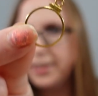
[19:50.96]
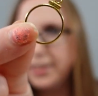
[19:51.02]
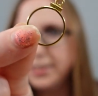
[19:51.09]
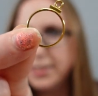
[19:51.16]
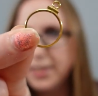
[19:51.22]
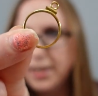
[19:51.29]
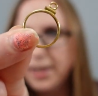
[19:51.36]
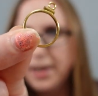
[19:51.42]

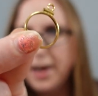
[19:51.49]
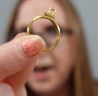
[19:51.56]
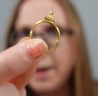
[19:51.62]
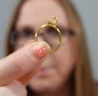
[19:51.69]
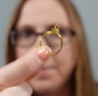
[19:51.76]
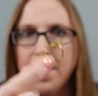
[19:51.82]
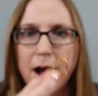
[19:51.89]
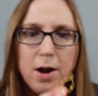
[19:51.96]
it.
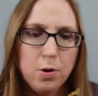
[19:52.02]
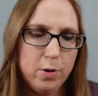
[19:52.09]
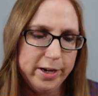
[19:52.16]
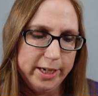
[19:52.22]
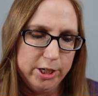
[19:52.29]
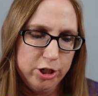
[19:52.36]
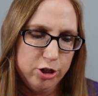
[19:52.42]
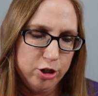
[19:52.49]
I'm not
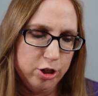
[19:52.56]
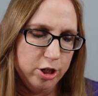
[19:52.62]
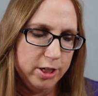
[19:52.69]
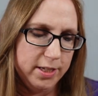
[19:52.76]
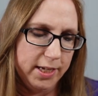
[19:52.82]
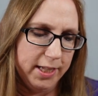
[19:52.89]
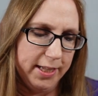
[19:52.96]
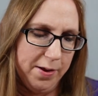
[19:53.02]
quite sure
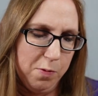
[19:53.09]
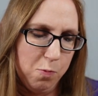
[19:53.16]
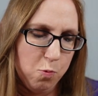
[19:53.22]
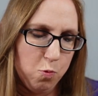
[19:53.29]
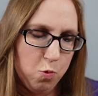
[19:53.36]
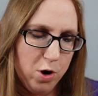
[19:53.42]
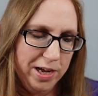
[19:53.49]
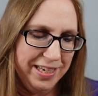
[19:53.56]
exactly
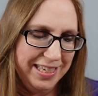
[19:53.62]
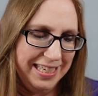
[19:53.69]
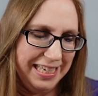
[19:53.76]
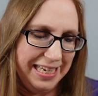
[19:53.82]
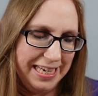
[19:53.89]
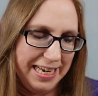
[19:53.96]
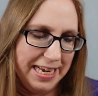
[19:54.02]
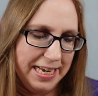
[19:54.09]
what
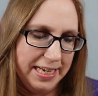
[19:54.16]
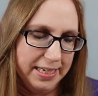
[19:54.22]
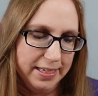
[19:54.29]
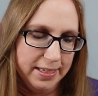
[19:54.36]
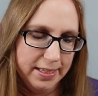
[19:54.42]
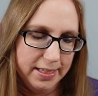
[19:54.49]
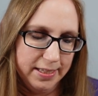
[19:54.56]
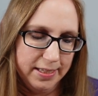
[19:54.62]
it
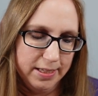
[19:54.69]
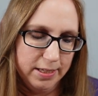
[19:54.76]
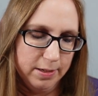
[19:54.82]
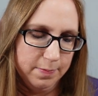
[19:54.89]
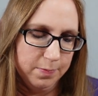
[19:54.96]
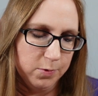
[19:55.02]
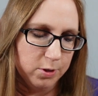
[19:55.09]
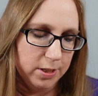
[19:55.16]
is.
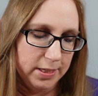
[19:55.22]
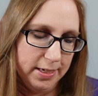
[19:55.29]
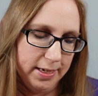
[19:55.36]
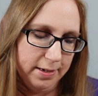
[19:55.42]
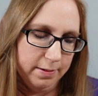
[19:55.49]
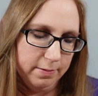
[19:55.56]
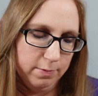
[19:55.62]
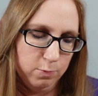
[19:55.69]
Looks like
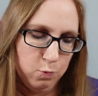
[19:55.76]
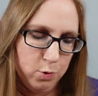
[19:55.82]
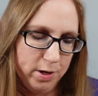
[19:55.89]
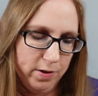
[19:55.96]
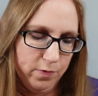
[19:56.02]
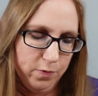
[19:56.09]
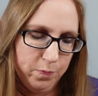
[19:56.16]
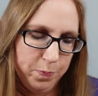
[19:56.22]
it would
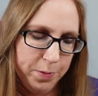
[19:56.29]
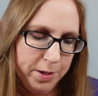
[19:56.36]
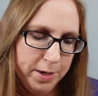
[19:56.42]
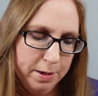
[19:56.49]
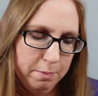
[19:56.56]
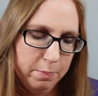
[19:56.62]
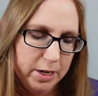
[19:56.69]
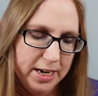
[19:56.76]
have
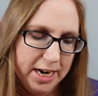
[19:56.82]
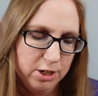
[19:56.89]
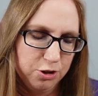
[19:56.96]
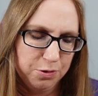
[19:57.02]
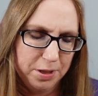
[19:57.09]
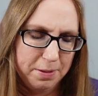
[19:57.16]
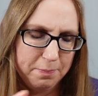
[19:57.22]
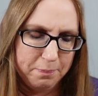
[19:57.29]

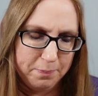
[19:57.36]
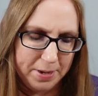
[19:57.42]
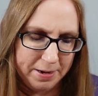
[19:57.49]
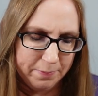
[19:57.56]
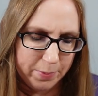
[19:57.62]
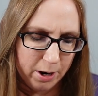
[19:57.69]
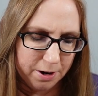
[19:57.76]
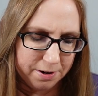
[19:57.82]
potentially
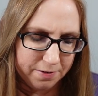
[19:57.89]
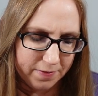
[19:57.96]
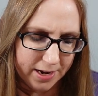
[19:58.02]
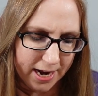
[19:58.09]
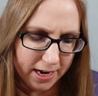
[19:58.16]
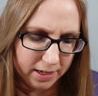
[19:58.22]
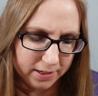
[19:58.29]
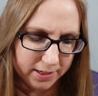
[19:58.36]
been part of a
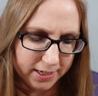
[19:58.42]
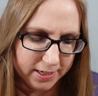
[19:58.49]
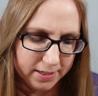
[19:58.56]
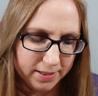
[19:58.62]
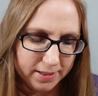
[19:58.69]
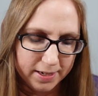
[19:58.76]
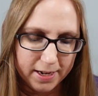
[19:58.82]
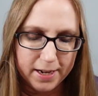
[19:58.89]
necklace.